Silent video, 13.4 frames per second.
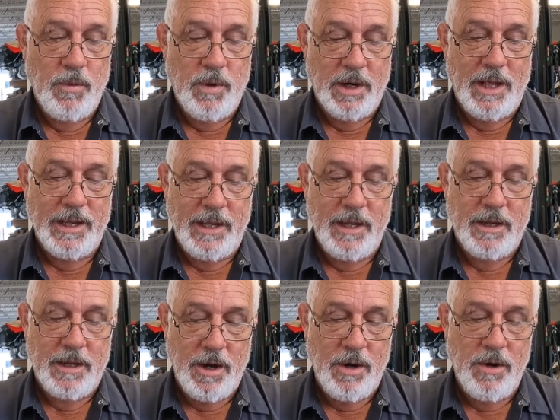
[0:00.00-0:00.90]
Will I
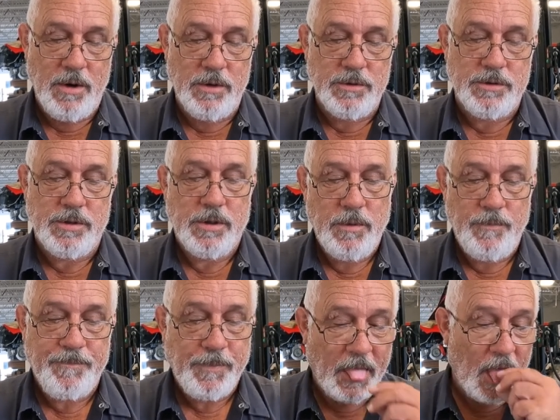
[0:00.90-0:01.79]
get codes
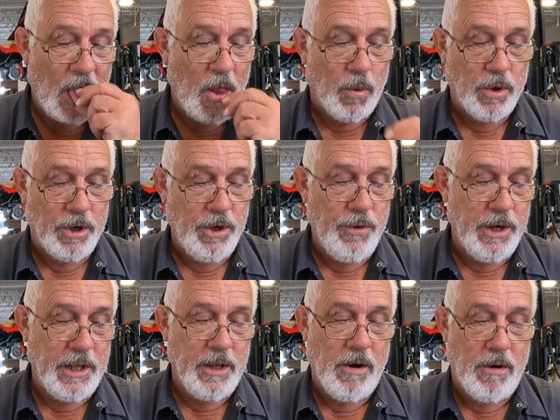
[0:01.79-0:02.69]
or
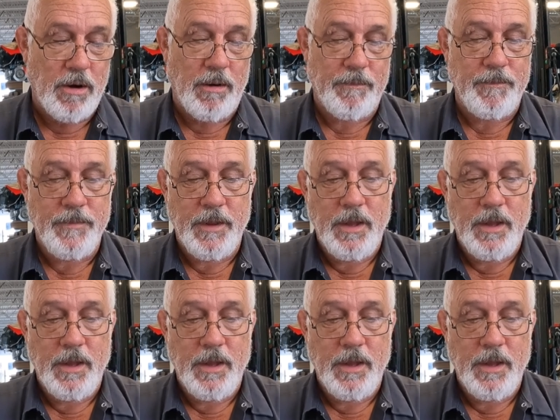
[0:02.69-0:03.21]
do any harm?